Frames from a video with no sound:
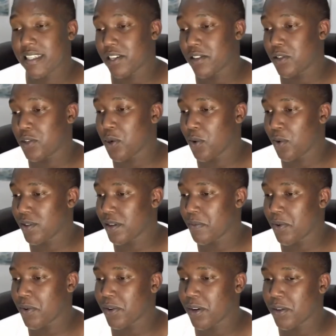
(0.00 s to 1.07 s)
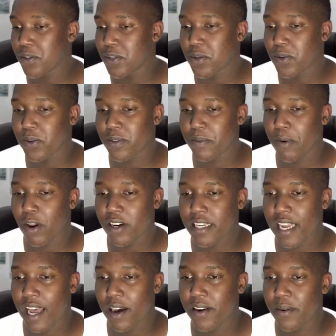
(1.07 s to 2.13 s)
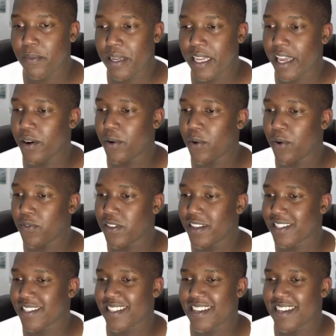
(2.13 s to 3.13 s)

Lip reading: a more controlled lockdown. And we're getting off this,